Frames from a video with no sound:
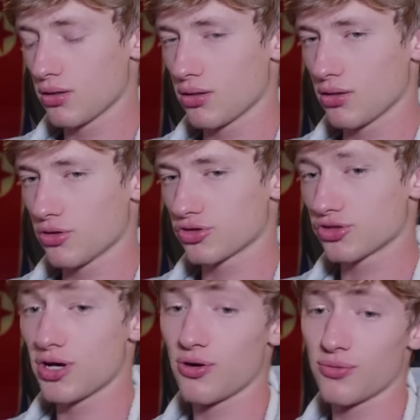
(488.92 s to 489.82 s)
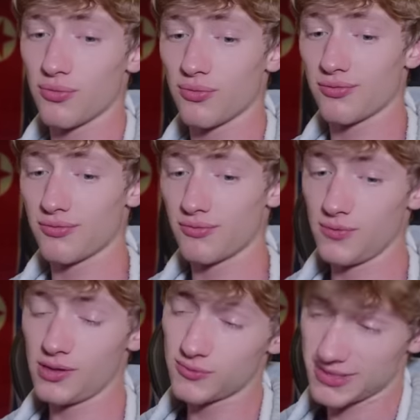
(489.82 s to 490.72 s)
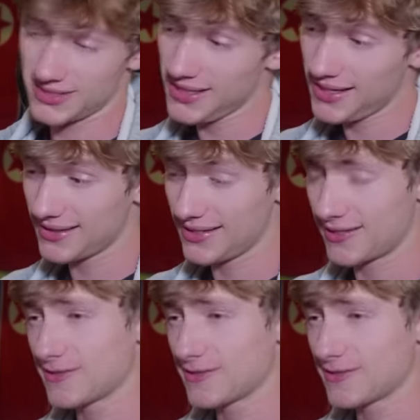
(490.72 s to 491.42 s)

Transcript: So, what we're seeing here,